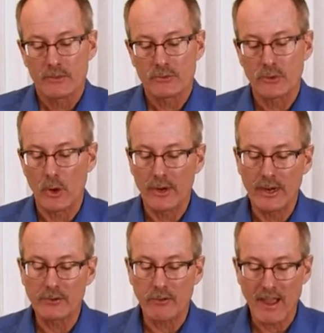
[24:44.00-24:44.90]
So it
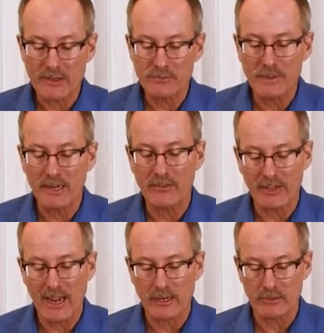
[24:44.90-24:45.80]
underlies many of the
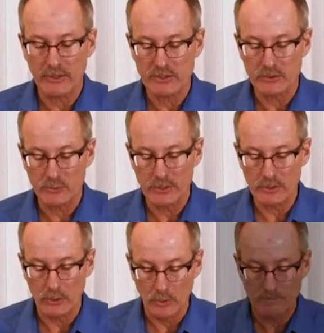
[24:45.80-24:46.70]
calculations we
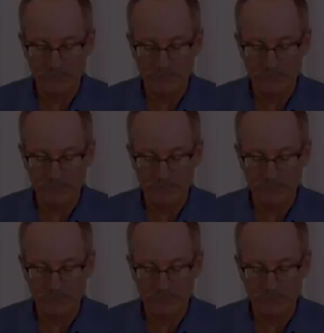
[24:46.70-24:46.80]
do.